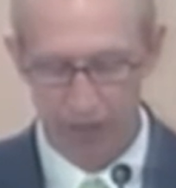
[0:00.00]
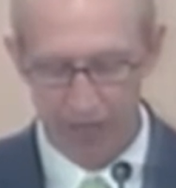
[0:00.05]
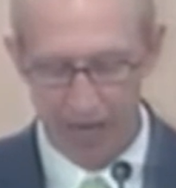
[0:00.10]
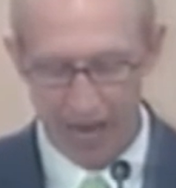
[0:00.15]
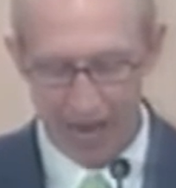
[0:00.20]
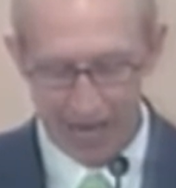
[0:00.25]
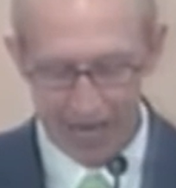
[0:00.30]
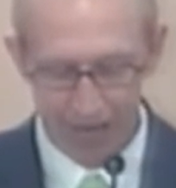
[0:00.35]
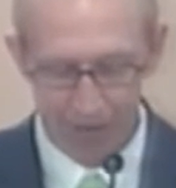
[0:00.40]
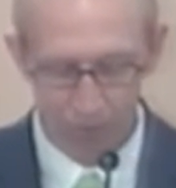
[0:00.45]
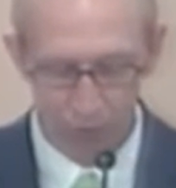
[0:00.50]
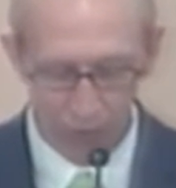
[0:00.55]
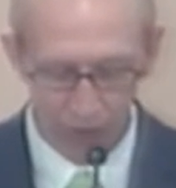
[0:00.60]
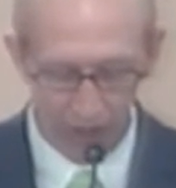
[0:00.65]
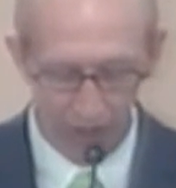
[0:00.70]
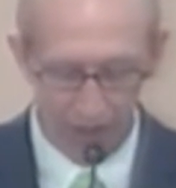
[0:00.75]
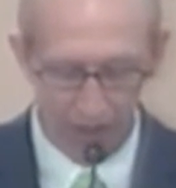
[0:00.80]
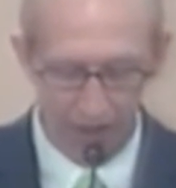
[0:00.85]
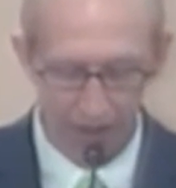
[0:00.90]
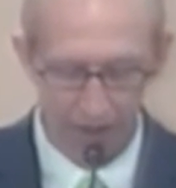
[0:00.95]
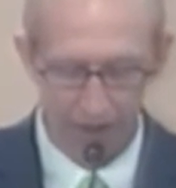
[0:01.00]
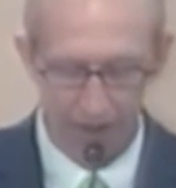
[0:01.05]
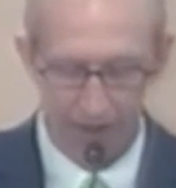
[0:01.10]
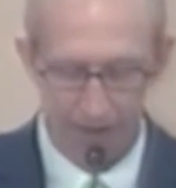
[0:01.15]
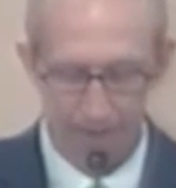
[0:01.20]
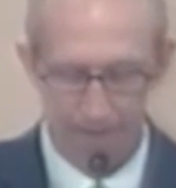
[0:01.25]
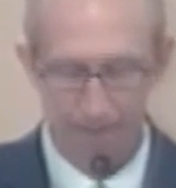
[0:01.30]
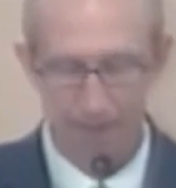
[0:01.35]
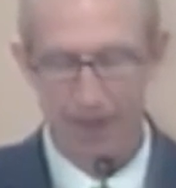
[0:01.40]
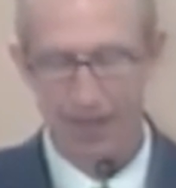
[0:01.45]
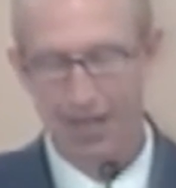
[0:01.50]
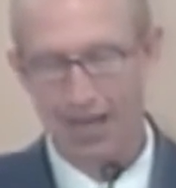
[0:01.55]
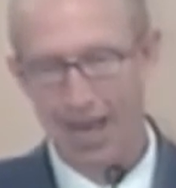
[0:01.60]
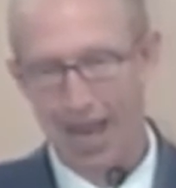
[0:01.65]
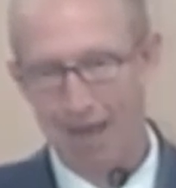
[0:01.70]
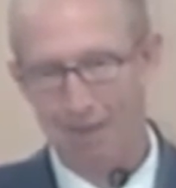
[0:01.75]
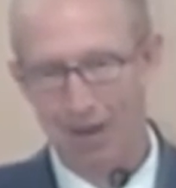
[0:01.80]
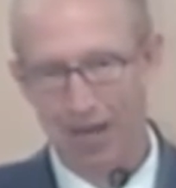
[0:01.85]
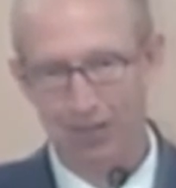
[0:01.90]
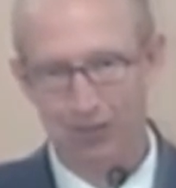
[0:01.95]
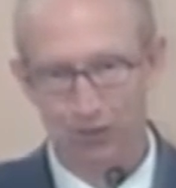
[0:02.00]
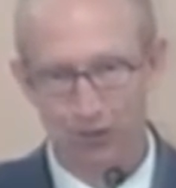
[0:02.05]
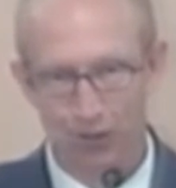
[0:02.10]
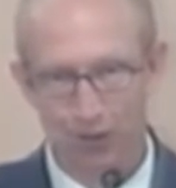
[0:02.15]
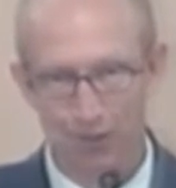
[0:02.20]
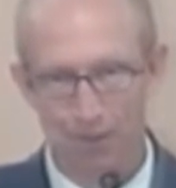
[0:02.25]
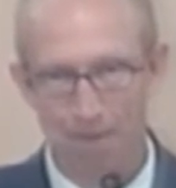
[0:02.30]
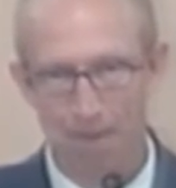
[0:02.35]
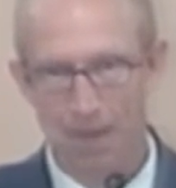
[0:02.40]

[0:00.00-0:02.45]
I am weak, then am I strong.